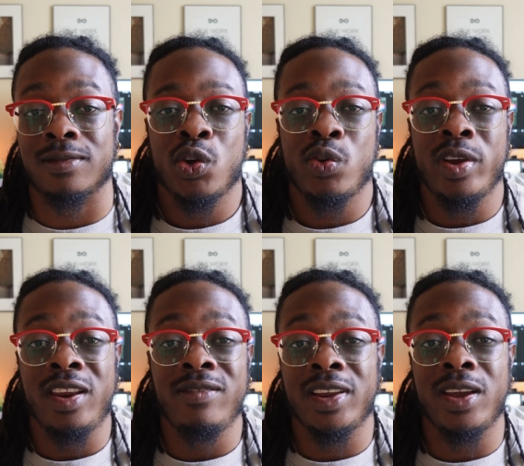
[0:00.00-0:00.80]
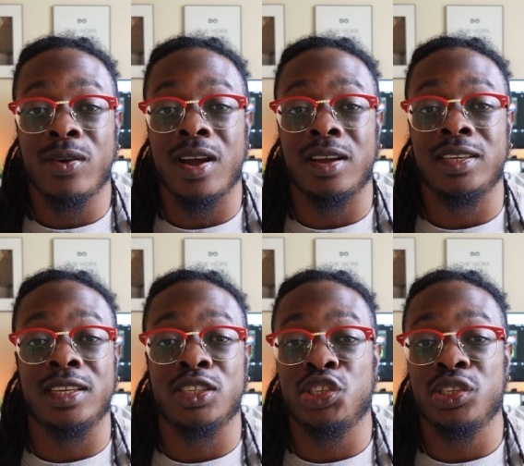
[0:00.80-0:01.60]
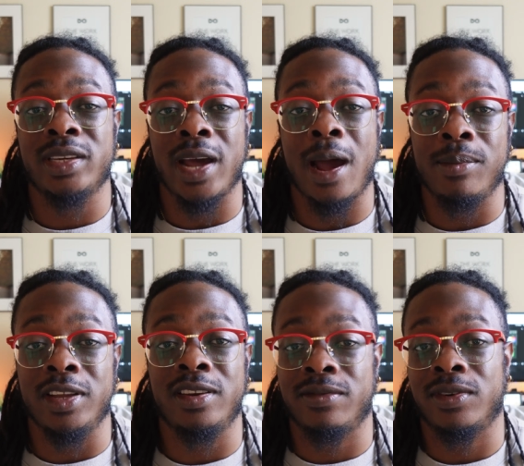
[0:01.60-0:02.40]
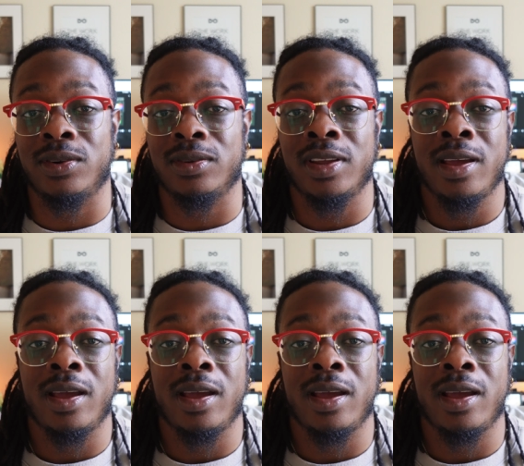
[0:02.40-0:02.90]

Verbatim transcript: Creating video content should not be difficult.